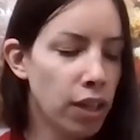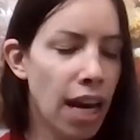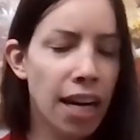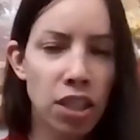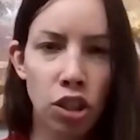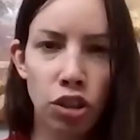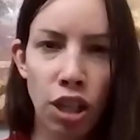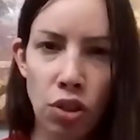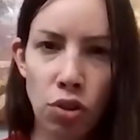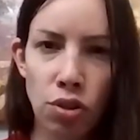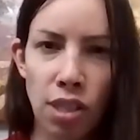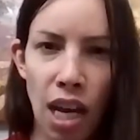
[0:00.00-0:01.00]
you can actually
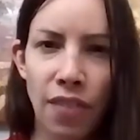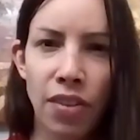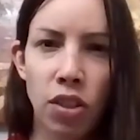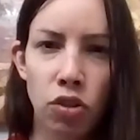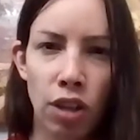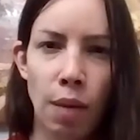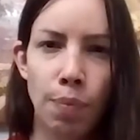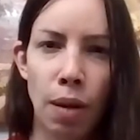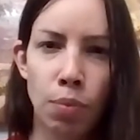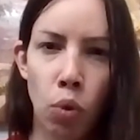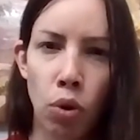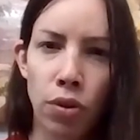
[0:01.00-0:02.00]
increase your savings
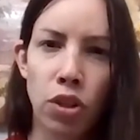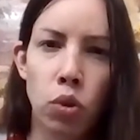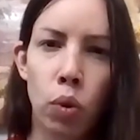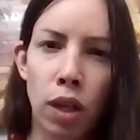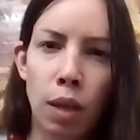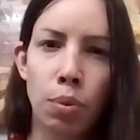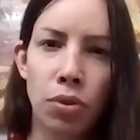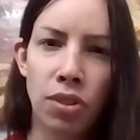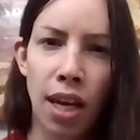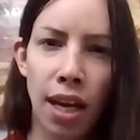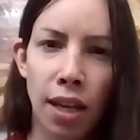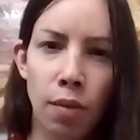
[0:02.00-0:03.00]
rate by more than
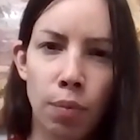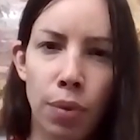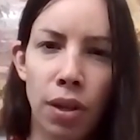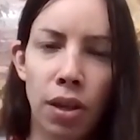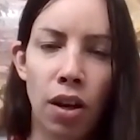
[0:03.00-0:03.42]
20%,